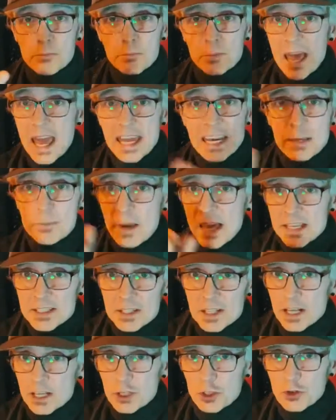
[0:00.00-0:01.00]
any bass
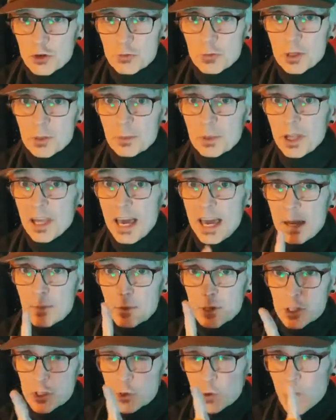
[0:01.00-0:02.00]
line you normally play,
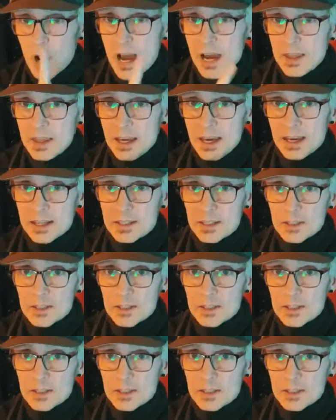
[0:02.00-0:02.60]
but try this.